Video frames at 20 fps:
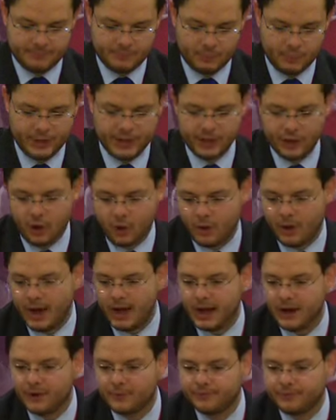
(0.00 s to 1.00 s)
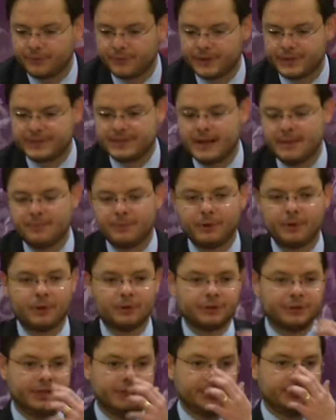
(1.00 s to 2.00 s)
We know how, for example,
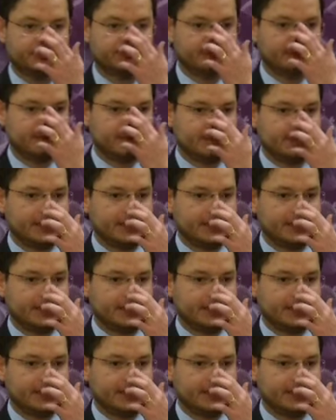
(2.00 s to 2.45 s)
hotel